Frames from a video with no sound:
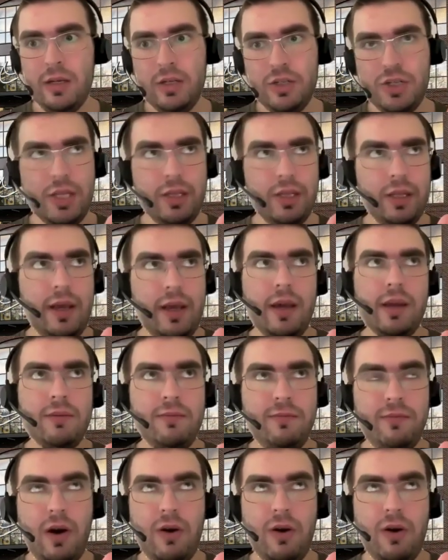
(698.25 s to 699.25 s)
Generally, I have
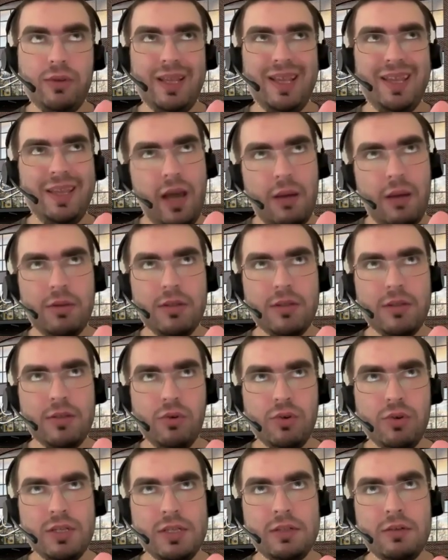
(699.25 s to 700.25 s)
found YAML
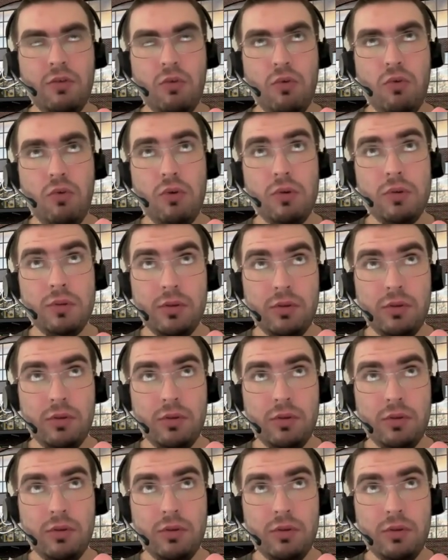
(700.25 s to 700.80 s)
sources or